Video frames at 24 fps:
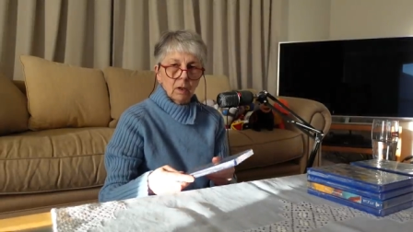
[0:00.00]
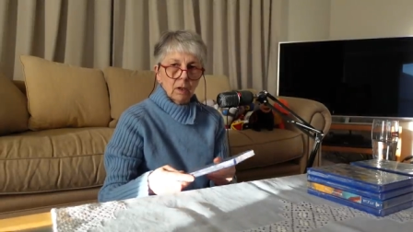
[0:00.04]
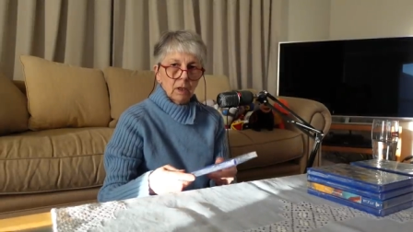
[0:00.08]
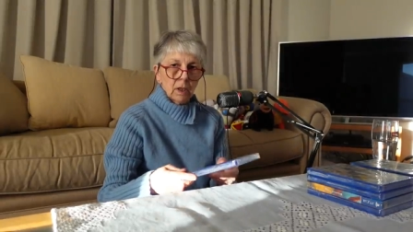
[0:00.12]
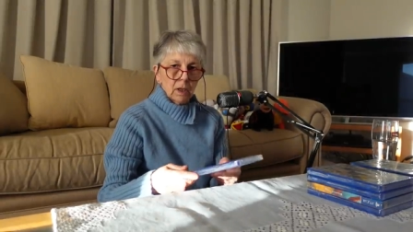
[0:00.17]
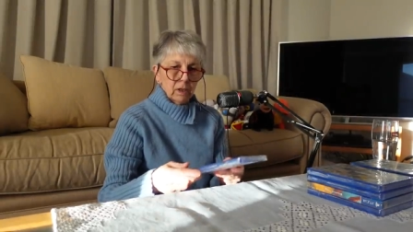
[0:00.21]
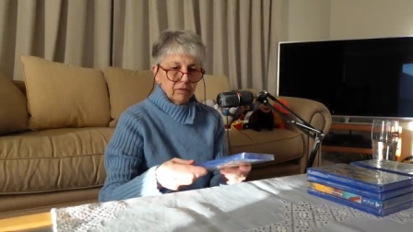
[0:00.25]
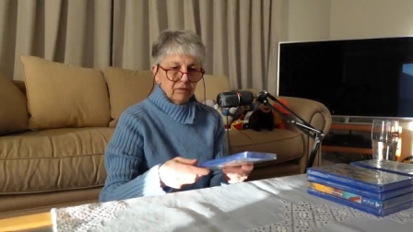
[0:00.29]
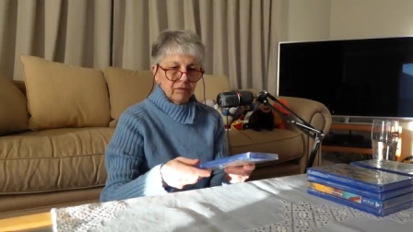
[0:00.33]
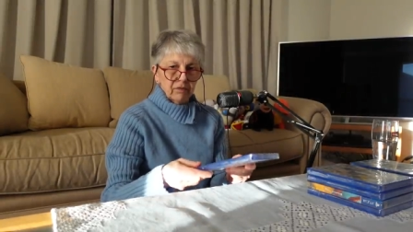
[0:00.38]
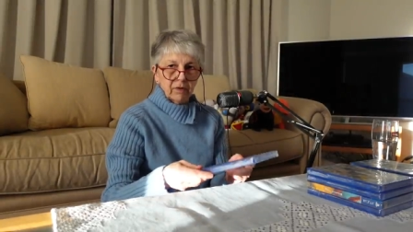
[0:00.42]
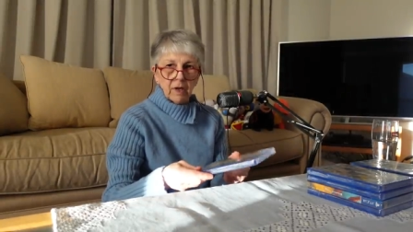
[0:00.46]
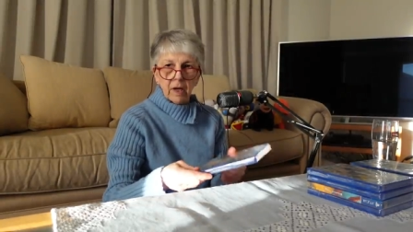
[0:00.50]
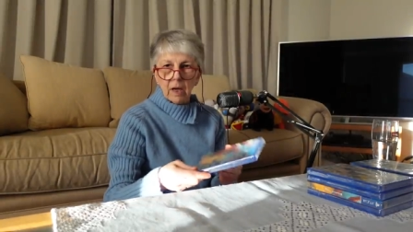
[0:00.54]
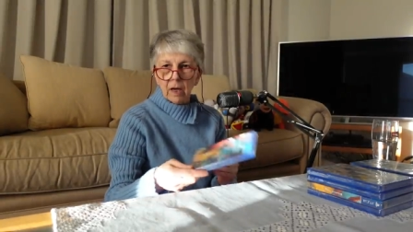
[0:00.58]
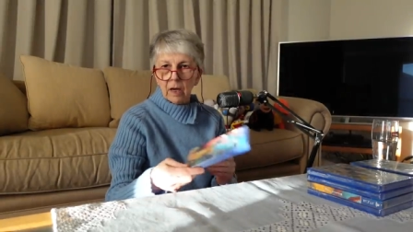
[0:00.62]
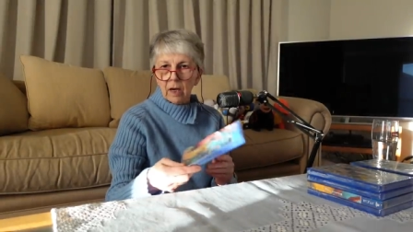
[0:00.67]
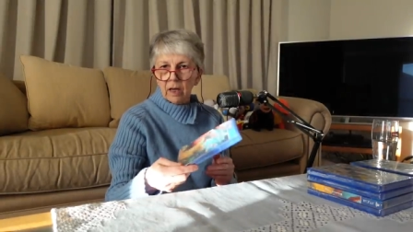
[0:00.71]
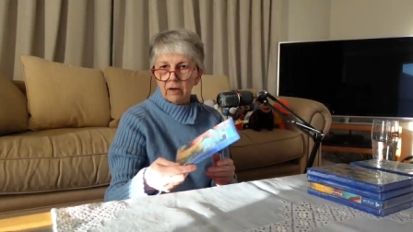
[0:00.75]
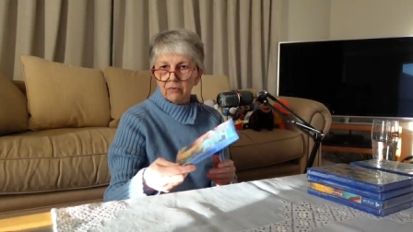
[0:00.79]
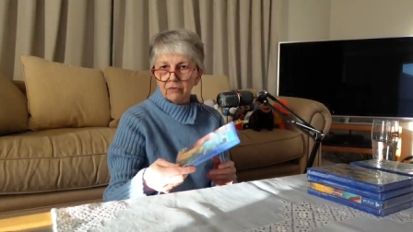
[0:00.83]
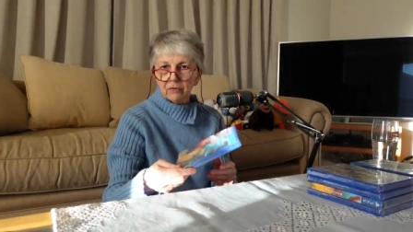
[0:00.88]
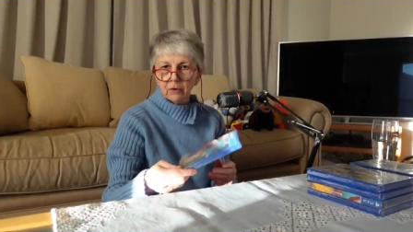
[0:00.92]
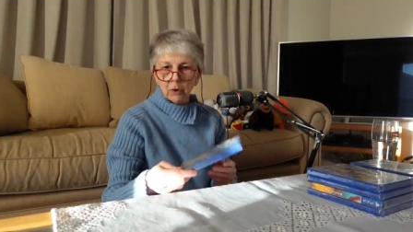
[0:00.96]
yes,
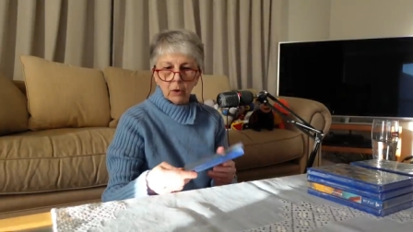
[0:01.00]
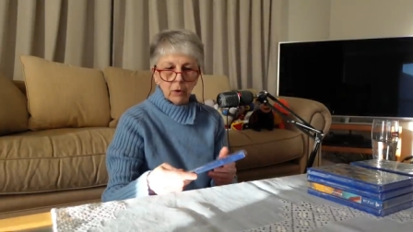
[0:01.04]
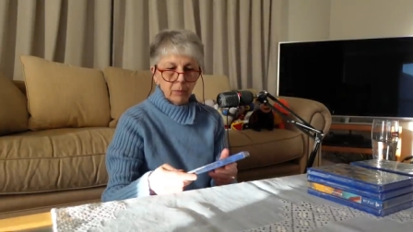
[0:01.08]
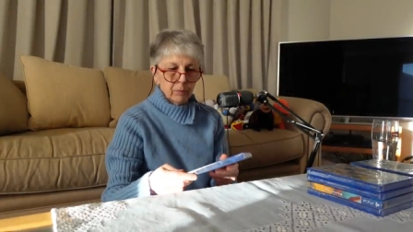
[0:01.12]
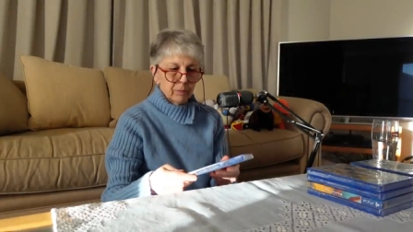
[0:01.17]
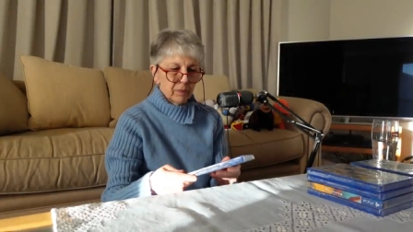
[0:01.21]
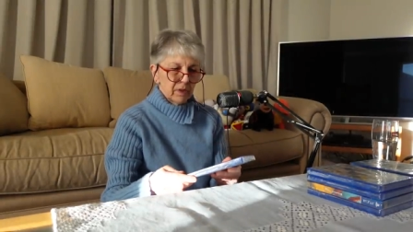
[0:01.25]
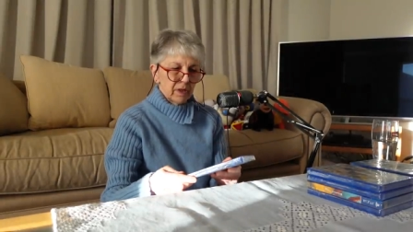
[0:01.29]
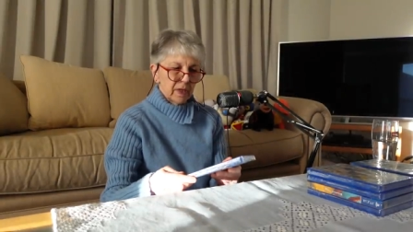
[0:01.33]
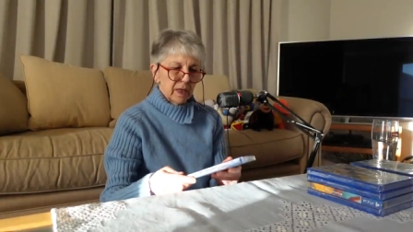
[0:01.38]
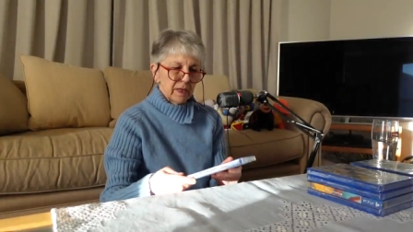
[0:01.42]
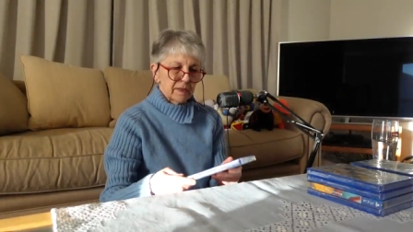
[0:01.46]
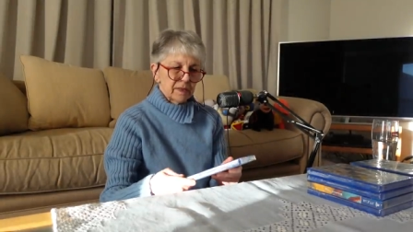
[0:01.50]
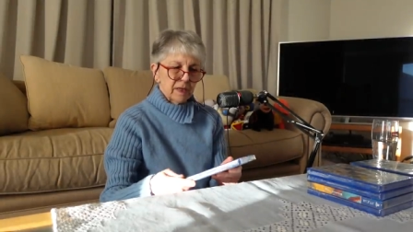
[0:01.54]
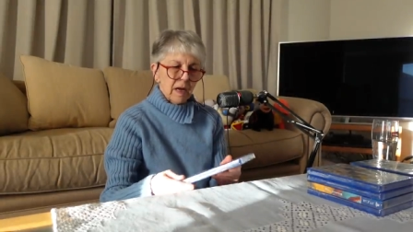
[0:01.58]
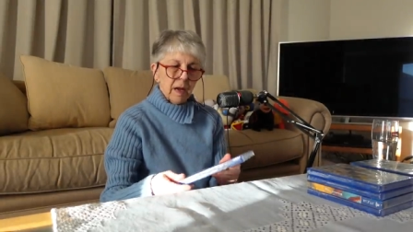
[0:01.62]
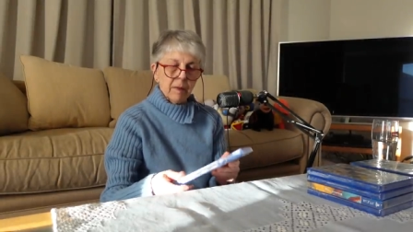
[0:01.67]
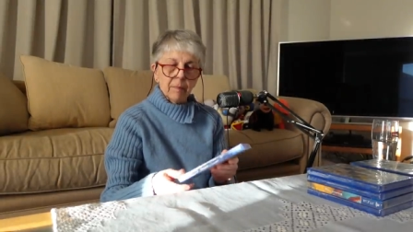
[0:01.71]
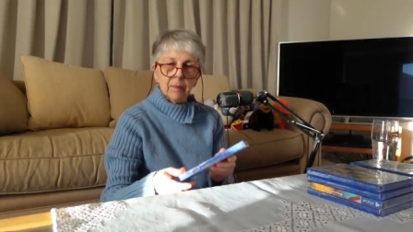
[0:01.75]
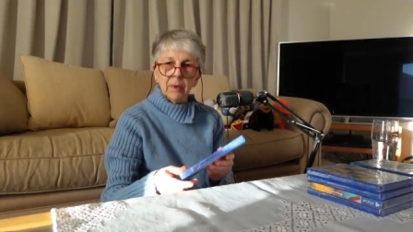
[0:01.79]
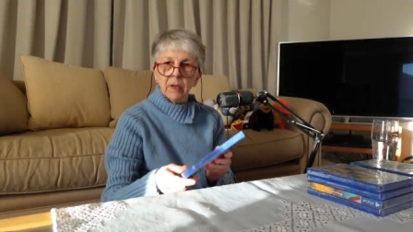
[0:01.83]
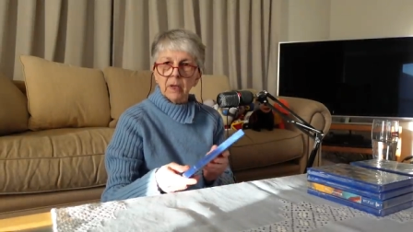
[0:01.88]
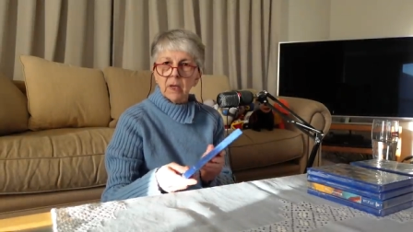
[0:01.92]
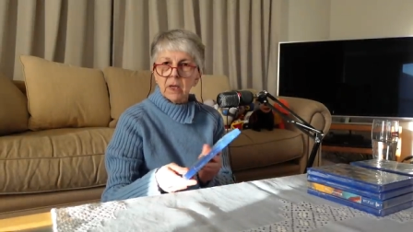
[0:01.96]
I'll have to open that
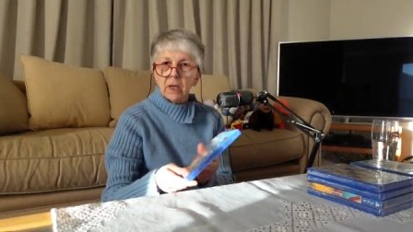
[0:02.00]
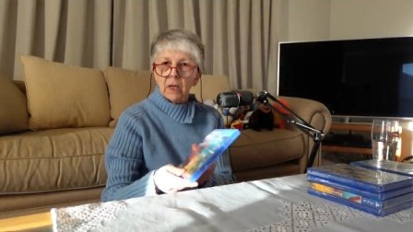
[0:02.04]
up.